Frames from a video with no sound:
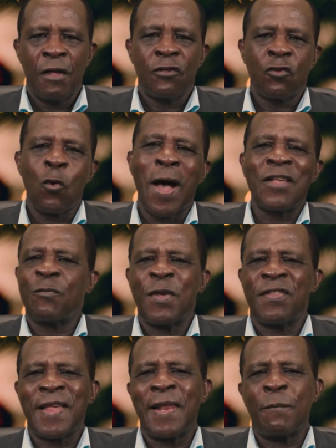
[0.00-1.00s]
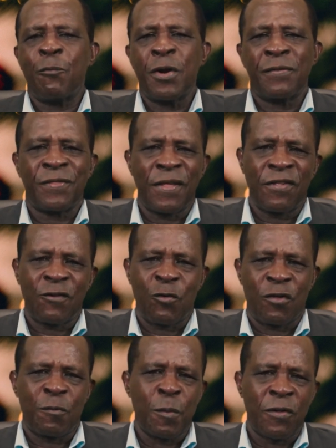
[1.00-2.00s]
So as we celebrate this
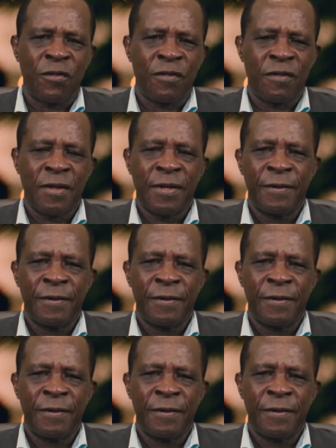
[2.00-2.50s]
Christmas,